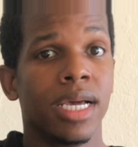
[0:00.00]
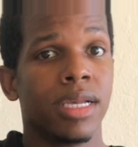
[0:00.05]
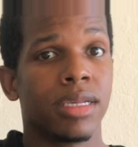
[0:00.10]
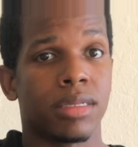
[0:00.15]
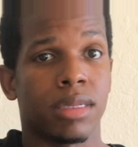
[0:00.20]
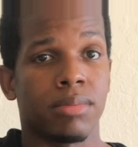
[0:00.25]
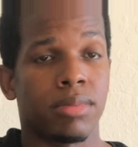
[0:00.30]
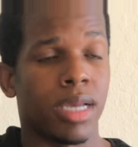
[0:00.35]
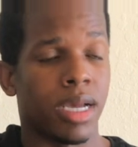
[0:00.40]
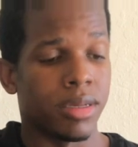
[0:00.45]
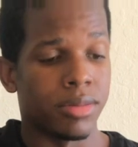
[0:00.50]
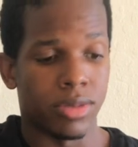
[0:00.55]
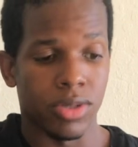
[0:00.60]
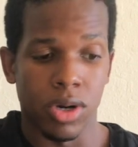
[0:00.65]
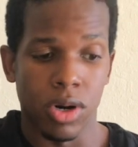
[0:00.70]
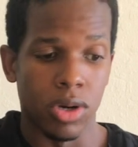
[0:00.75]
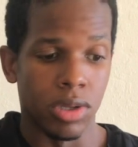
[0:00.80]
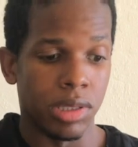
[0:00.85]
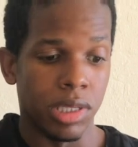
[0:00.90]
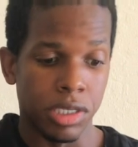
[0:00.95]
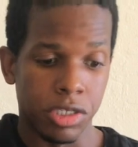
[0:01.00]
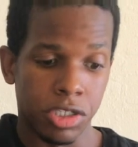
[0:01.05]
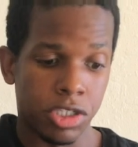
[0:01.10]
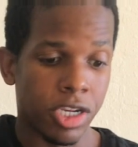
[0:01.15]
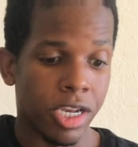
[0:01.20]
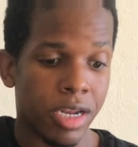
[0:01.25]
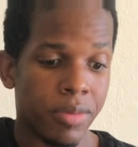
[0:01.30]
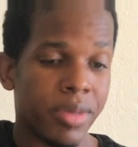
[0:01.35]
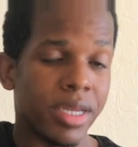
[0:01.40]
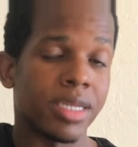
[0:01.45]
Sometimes there are
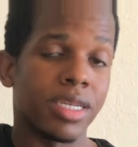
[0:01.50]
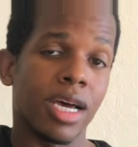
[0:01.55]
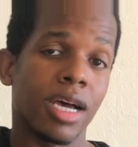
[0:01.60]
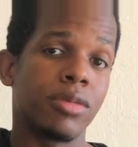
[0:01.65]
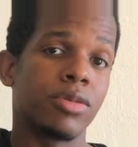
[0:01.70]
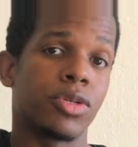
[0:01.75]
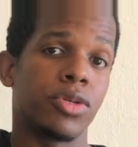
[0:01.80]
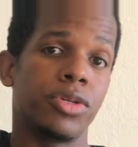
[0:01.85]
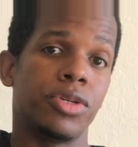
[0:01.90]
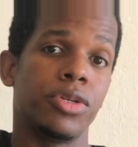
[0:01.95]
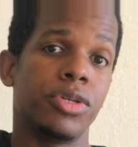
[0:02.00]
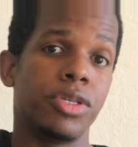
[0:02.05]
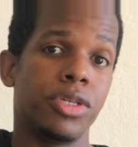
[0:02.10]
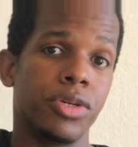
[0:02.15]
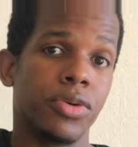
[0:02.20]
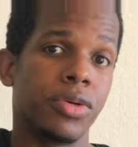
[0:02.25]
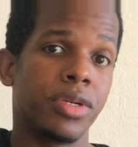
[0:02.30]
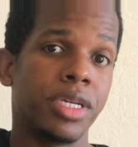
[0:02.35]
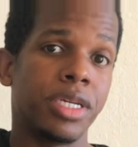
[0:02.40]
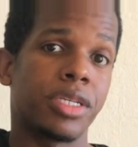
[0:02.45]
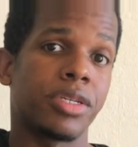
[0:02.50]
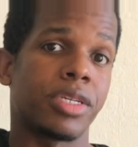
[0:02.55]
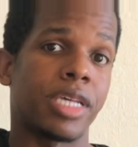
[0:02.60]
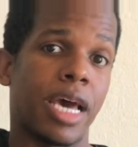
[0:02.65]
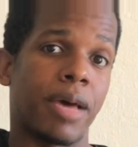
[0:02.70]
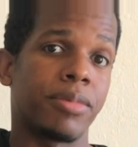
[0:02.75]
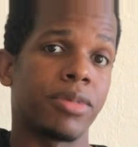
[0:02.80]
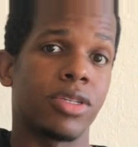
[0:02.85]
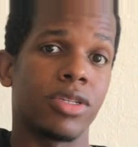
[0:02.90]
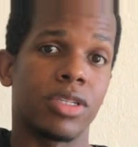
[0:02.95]
legitimate times that you'll need to
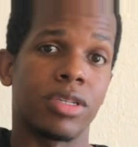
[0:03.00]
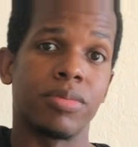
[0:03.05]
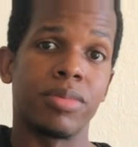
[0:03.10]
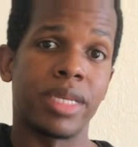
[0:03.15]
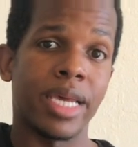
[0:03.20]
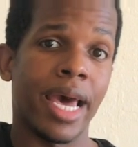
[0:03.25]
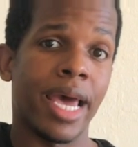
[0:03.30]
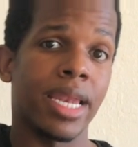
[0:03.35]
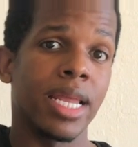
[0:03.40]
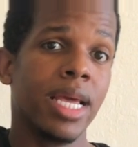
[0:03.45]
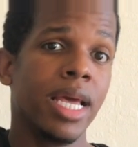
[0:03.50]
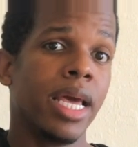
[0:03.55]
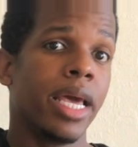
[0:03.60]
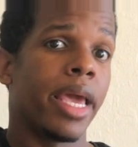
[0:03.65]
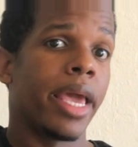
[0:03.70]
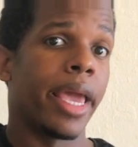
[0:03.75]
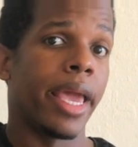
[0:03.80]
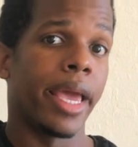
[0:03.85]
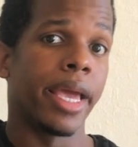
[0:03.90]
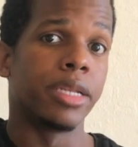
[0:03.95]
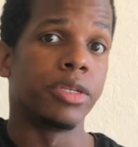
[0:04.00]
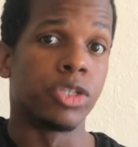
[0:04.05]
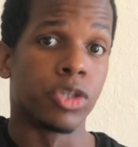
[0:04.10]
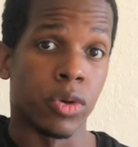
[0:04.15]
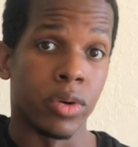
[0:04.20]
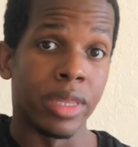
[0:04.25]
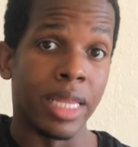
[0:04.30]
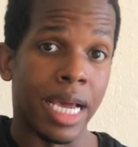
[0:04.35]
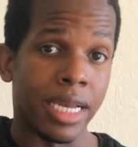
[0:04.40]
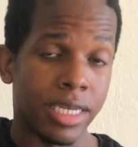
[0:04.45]
tap into some debt, and
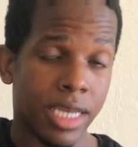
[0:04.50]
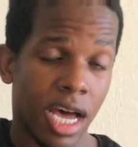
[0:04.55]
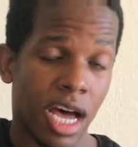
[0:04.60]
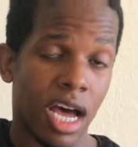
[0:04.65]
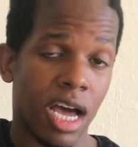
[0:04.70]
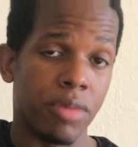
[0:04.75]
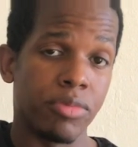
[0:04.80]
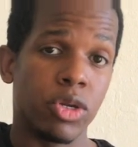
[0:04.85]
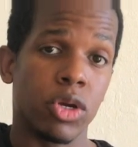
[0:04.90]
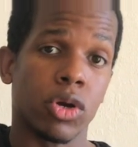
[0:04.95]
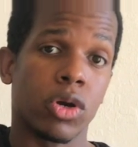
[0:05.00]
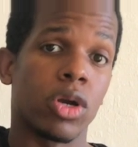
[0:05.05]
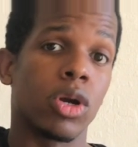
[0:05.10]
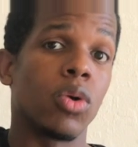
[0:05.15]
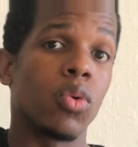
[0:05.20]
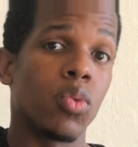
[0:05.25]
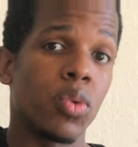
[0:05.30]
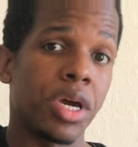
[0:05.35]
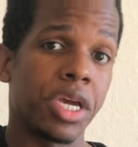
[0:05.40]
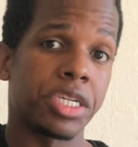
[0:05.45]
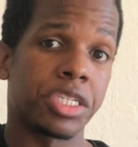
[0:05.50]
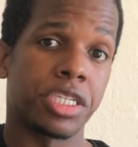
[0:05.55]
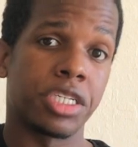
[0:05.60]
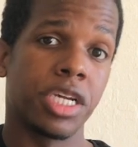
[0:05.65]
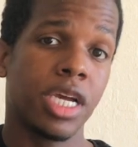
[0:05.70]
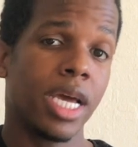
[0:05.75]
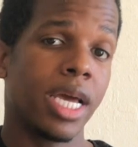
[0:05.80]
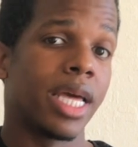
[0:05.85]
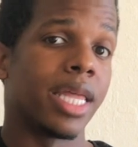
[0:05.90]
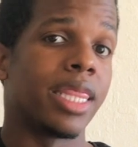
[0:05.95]
during that time you're going to wish
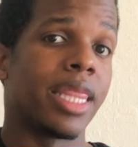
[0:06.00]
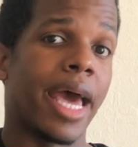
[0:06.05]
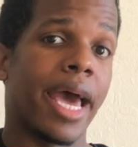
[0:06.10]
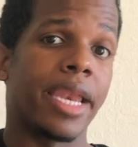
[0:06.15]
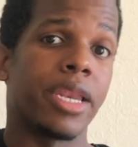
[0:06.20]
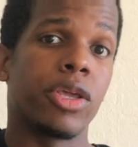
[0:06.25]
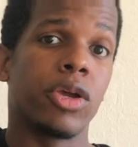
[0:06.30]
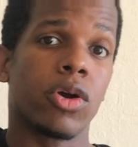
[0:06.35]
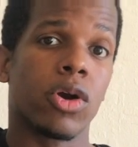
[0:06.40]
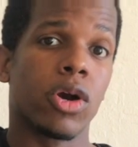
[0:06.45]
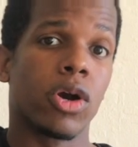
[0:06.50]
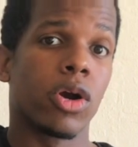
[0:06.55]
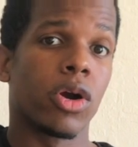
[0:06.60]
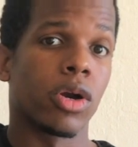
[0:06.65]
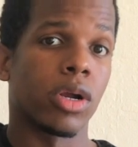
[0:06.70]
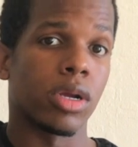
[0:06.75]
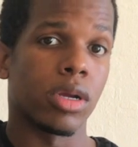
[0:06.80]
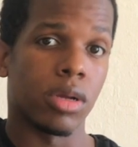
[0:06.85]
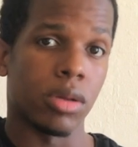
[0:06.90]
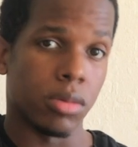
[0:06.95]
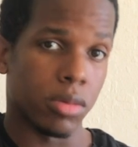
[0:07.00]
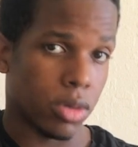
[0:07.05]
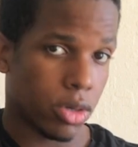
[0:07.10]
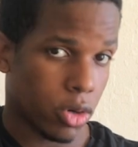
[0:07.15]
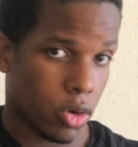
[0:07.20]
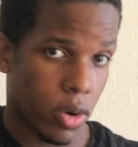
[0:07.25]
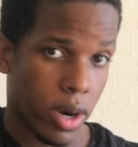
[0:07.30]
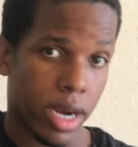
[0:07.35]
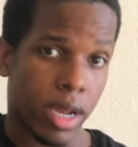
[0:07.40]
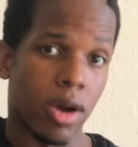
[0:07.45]
that your
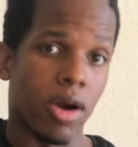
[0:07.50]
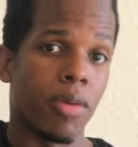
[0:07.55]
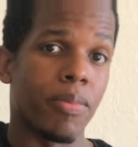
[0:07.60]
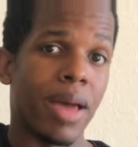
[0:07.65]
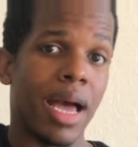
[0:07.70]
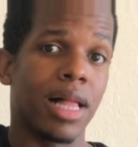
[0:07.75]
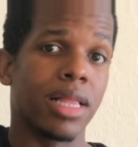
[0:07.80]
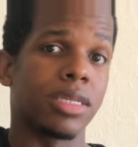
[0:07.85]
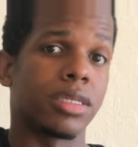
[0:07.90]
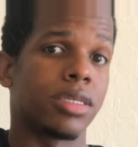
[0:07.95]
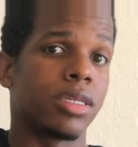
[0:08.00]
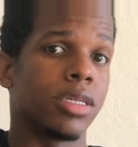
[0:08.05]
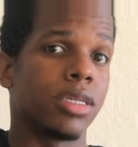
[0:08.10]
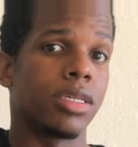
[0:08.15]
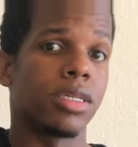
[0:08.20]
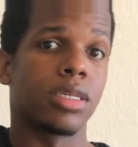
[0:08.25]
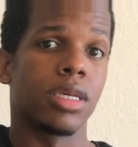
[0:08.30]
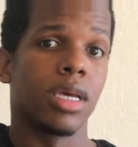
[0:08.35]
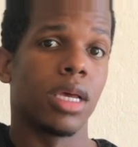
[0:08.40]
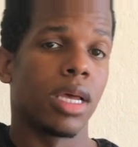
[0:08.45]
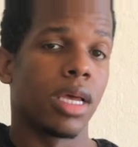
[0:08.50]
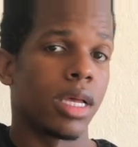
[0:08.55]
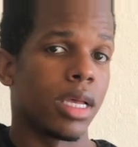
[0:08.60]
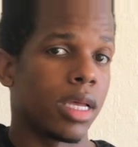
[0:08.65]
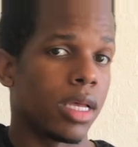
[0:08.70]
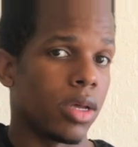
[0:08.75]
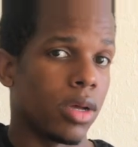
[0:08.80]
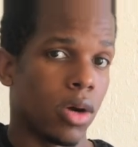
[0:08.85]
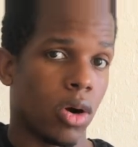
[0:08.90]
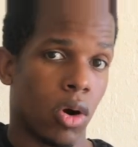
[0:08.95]
credit card balances
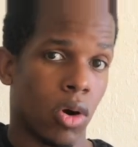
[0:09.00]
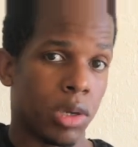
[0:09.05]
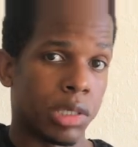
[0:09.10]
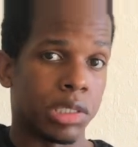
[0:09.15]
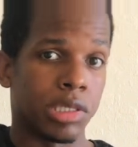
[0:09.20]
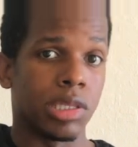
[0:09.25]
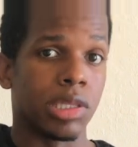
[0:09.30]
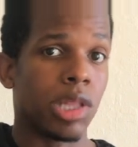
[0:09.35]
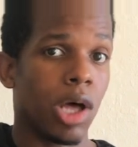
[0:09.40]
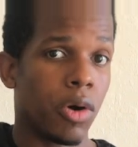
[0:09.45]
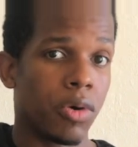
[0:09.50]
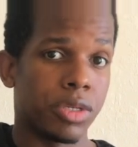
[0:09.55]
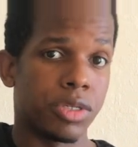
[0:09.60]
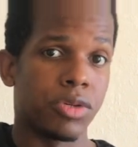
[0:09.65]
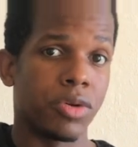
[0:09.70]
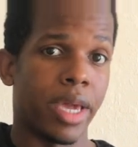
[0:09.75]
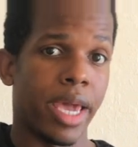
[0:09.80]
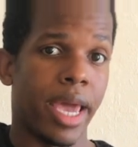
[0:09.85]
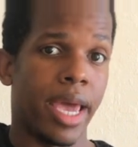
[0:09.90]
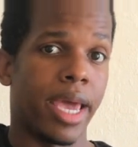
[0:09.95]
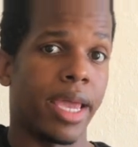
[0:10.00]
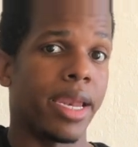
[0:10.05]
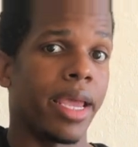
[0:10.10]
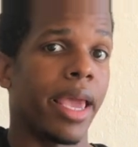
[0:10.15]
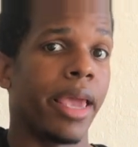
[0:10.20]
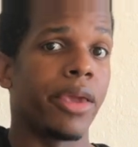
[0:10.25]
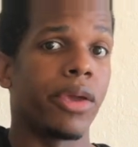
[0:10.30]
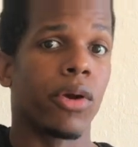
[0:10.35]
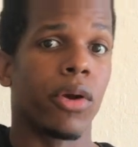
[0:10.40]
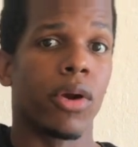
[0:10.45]
are as low as you can
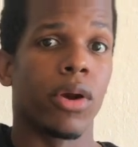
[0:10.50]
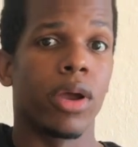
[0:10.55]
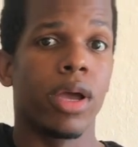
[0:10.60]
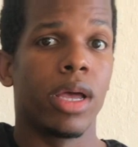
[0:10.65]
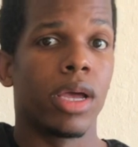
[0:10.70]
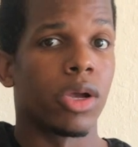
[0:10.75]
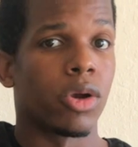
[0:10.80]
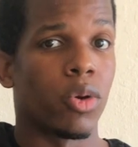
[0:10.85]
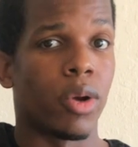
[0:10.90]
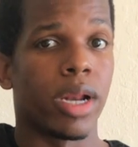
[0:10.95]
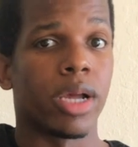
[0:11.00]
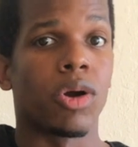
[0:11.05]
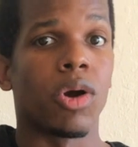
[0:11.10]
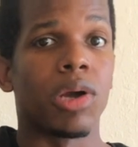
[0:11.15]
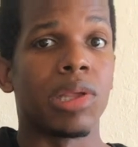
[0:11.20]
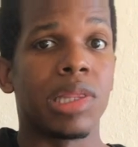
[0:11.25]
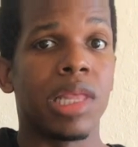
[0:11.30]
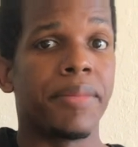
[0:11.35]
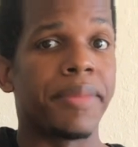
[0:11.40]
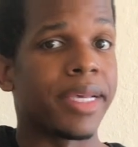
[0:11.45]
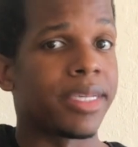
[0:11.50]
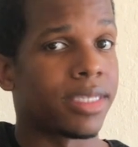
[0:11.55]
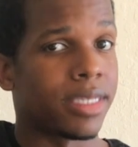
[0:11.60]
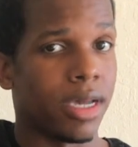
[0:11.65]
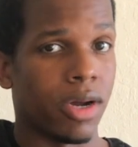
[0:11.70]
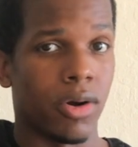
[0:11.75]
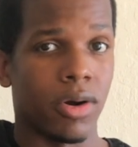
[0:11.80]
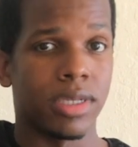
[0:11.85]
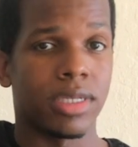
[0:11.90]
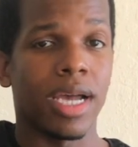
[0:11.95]
and your credit card
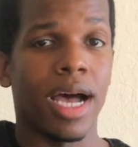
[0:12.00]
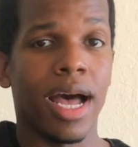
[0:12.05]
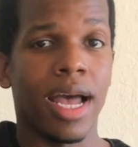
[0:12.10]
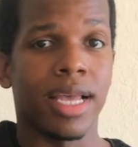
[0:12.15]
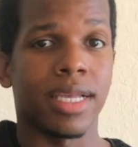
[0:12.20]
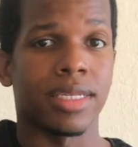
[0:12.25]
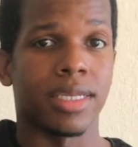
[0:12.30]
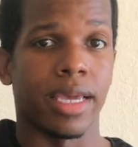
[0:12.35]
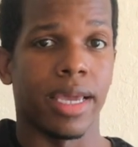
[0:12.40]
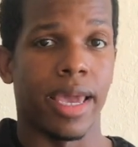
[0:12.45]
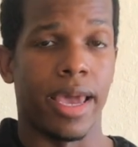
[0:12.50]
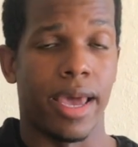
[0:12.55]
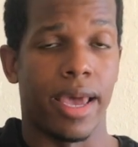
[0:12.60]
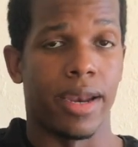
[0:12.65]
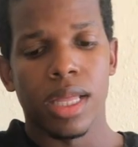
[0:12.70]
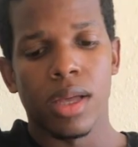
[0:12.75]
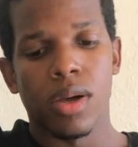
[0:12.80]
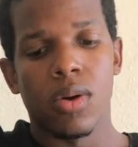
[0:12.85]
limits are as high as they can.